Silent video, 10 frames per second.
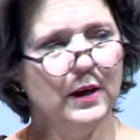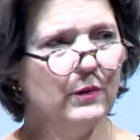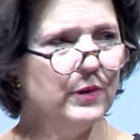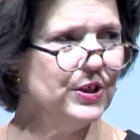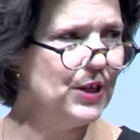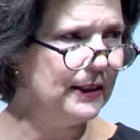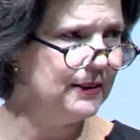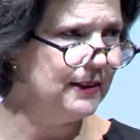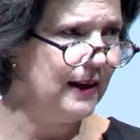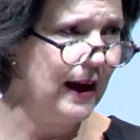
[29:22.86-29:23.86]
are
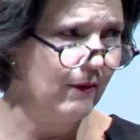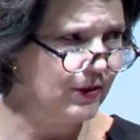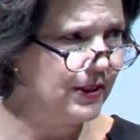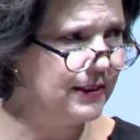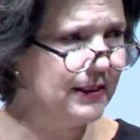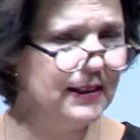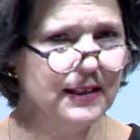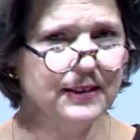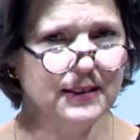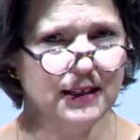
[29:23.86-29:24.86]
rejecting the advertising they
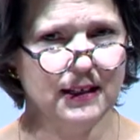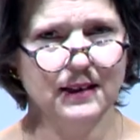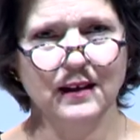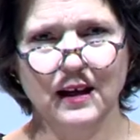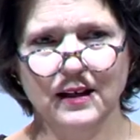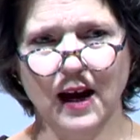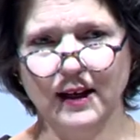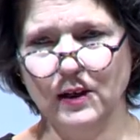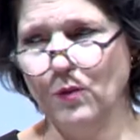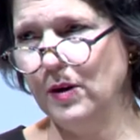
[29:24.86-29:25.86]
see.
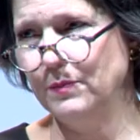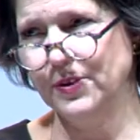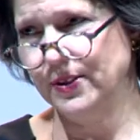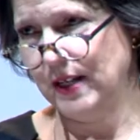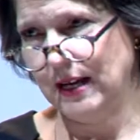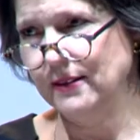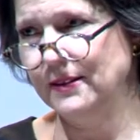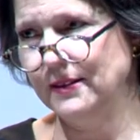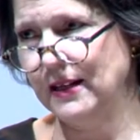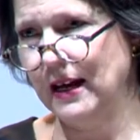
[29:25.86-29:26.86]

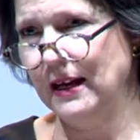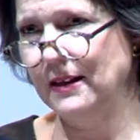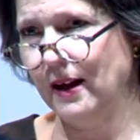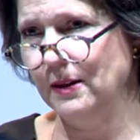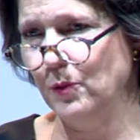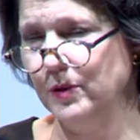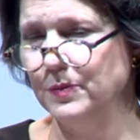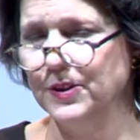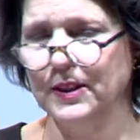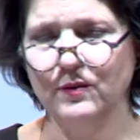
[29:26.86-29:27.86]

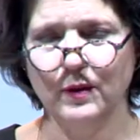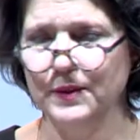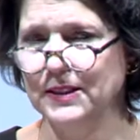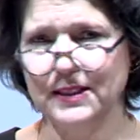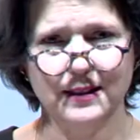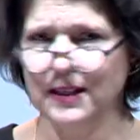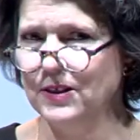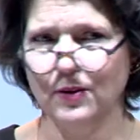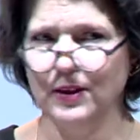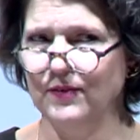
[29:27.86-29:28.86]
91% of women say they
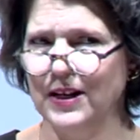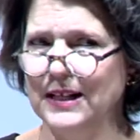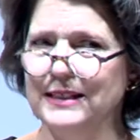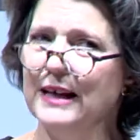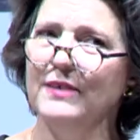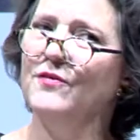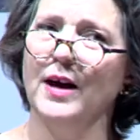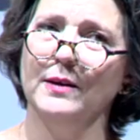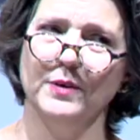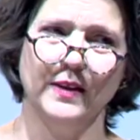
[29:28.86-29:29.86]
don't even
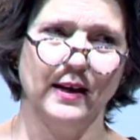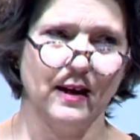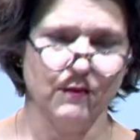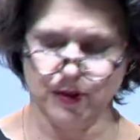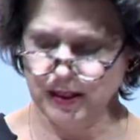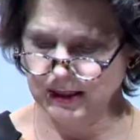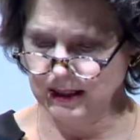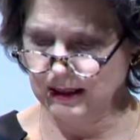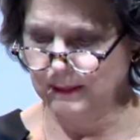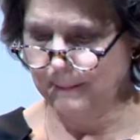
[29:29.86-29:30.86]
identify with that
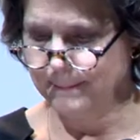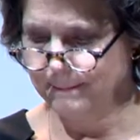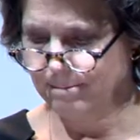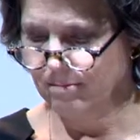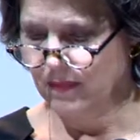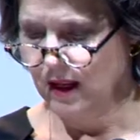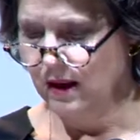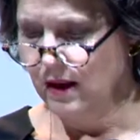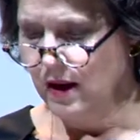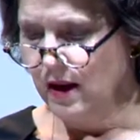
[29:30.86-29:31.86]
advertising.
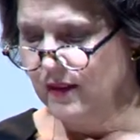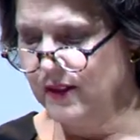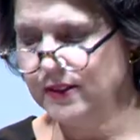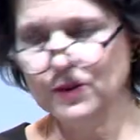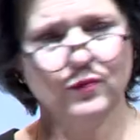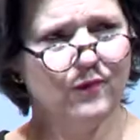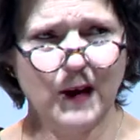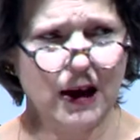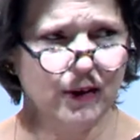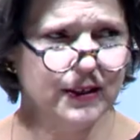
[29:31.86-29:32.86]
This is
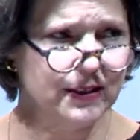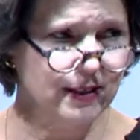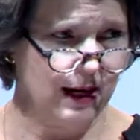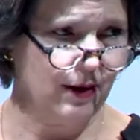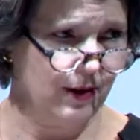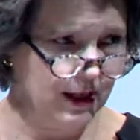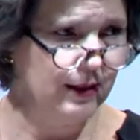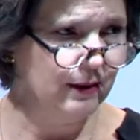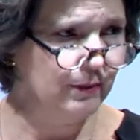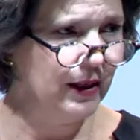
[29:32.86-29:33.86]
very
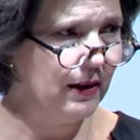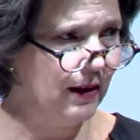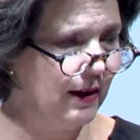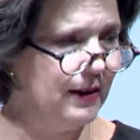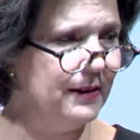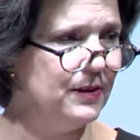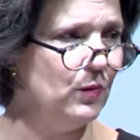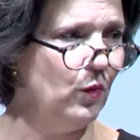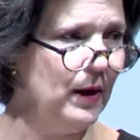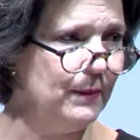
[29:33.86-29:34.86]
scary because
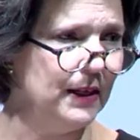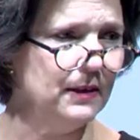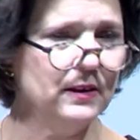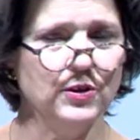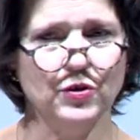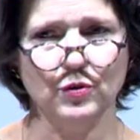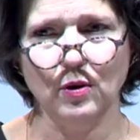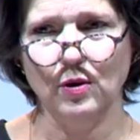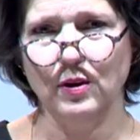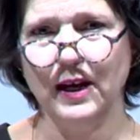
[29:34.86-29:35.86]
women
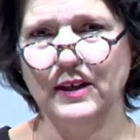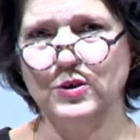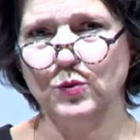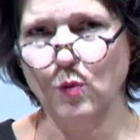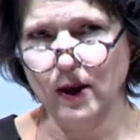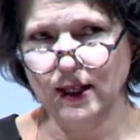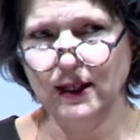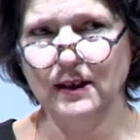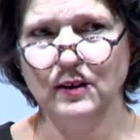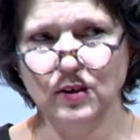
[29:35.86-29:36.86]
control a
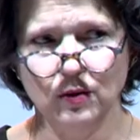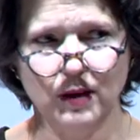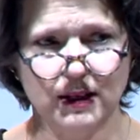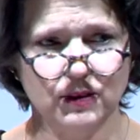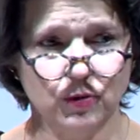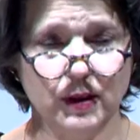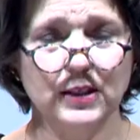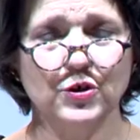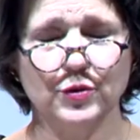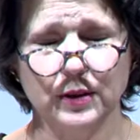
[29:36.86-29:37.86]
$20
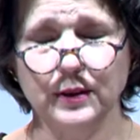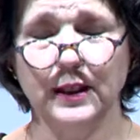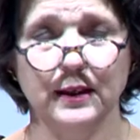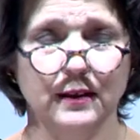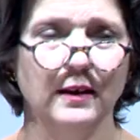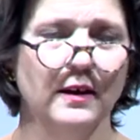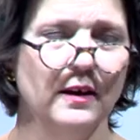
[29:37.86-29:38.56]
trillion